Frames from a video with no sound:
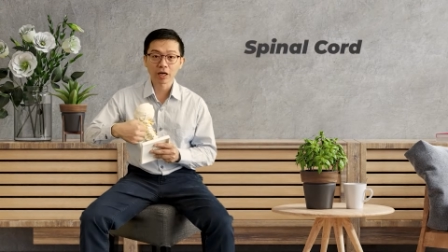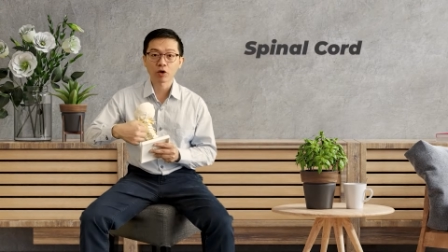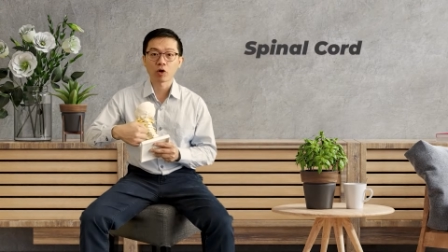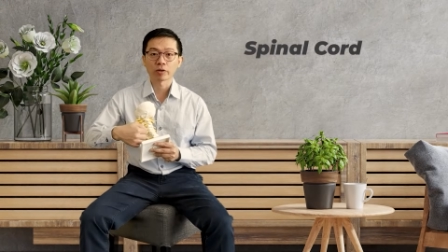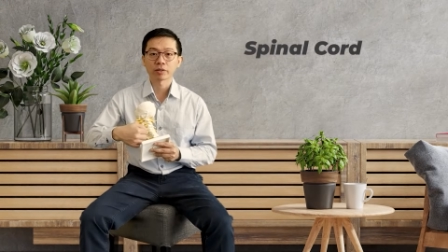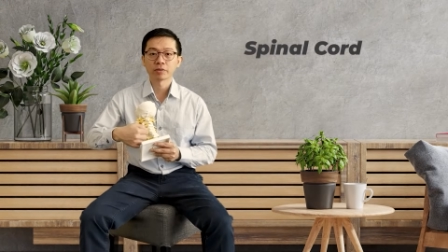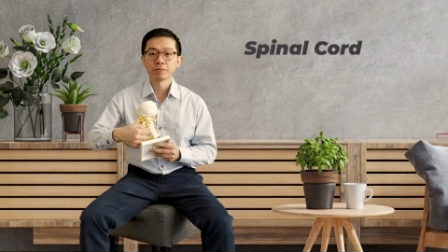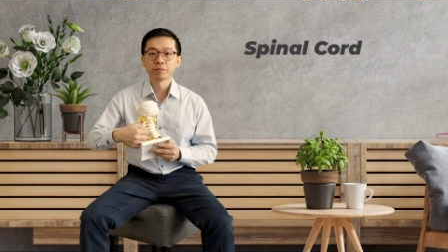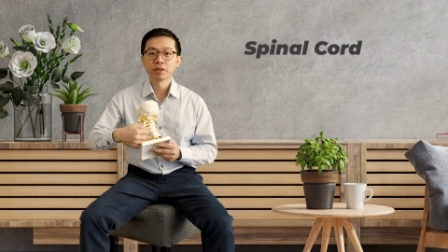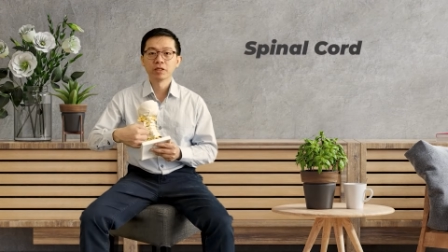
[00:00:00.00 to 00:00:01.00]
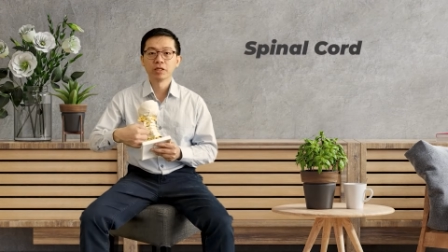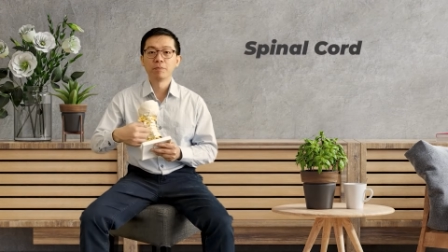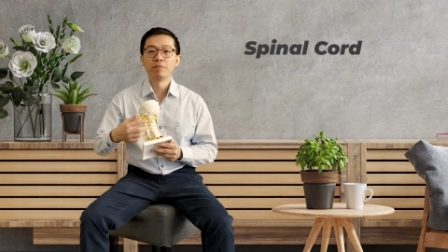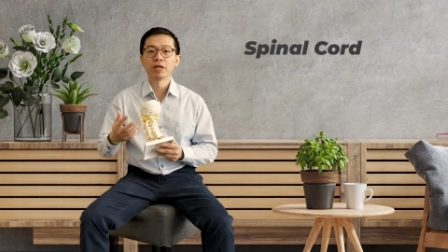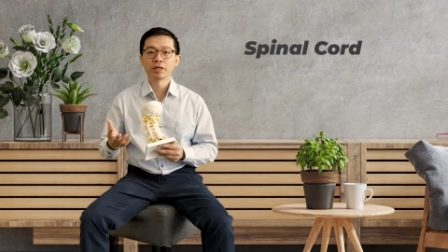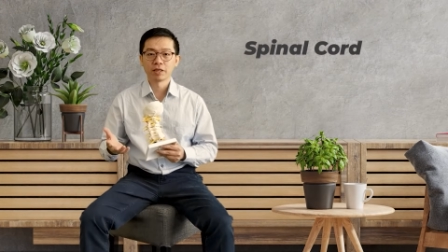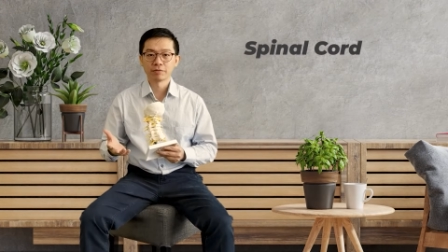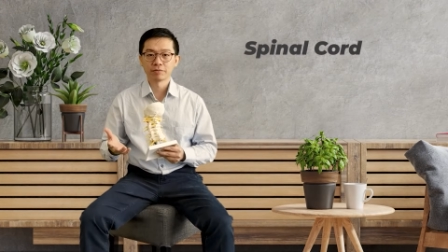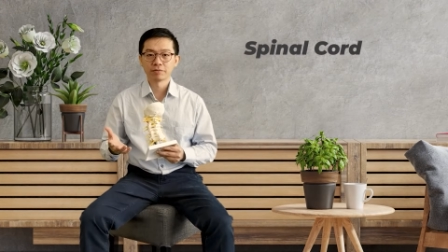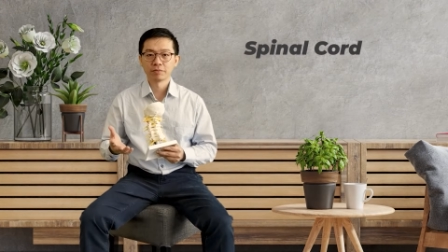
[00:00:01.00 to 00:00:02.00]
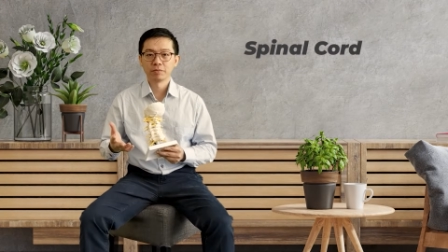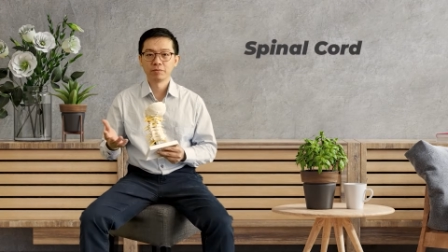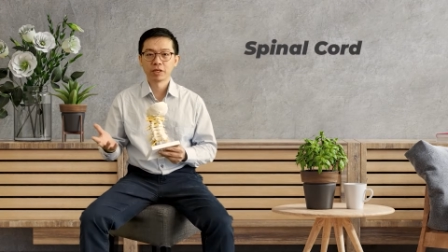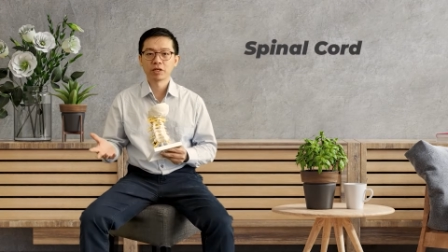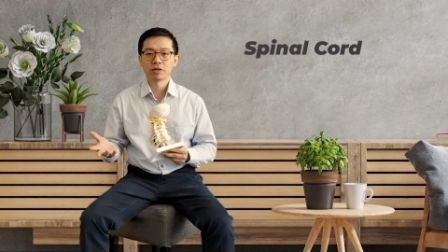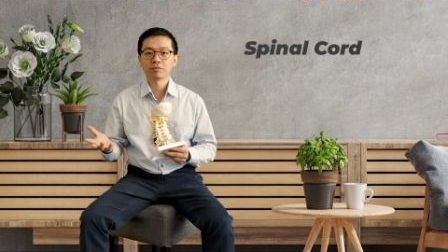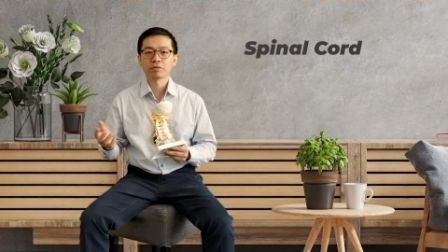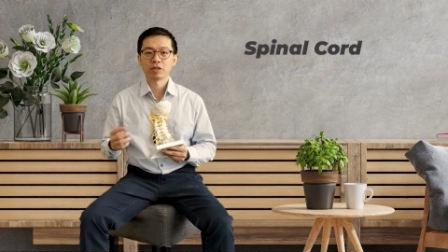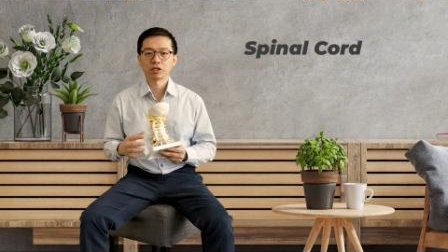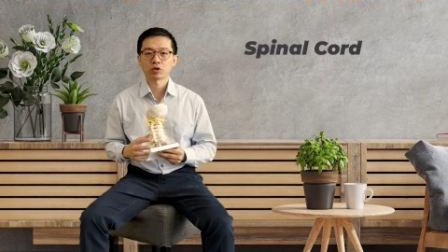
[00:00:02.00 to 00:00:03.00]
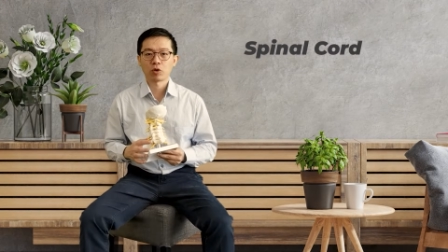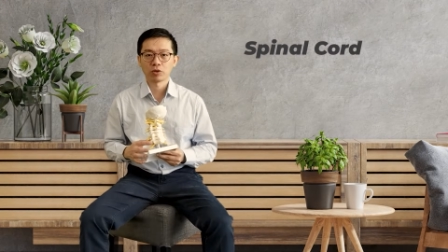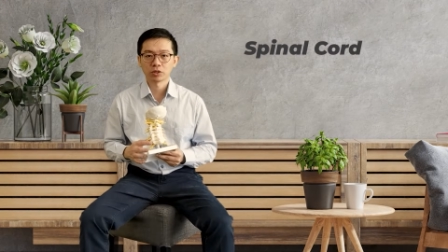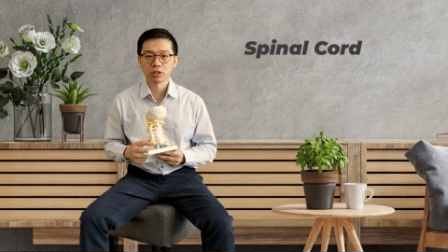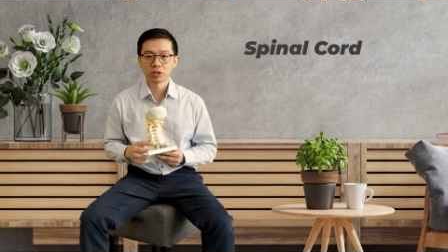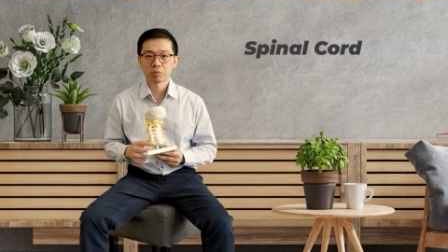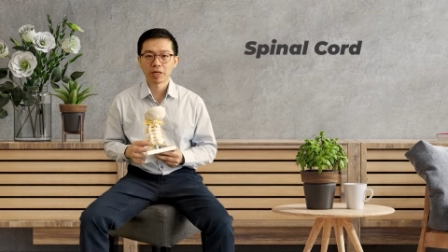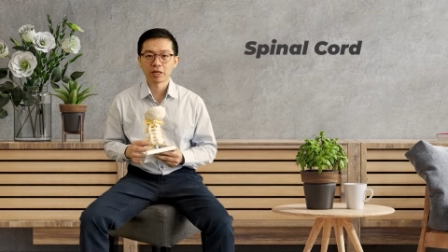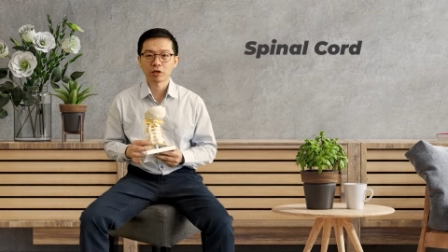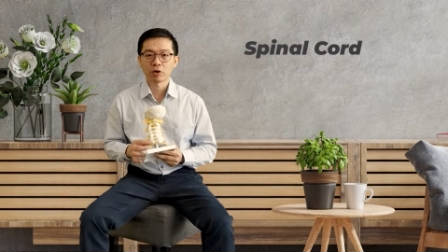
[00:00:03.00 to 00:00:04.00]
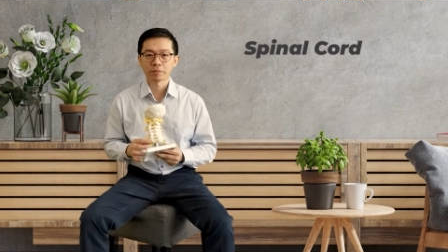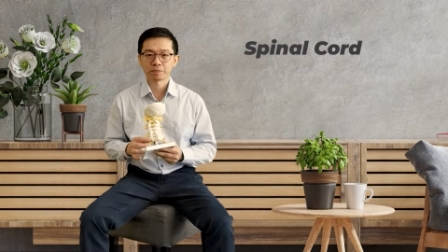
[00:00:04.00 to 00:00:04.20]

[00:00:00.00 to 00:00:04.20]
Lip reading: cord, the big nerve. Big nerve is called the spinal cord.